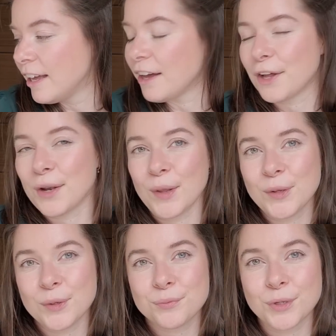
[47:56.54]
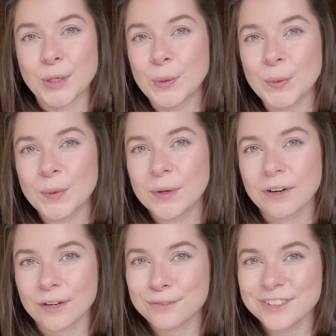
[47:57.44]
a lot of new
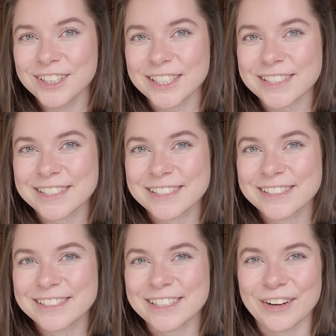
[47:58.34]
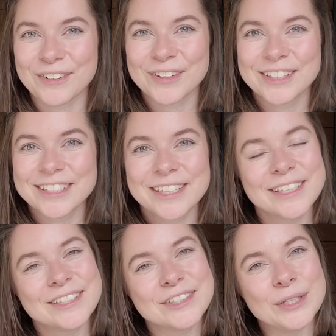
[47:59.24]
colorful knits. So
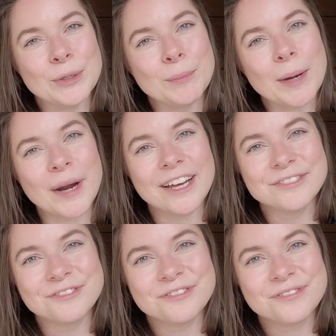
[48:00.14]
see you. Bye bye.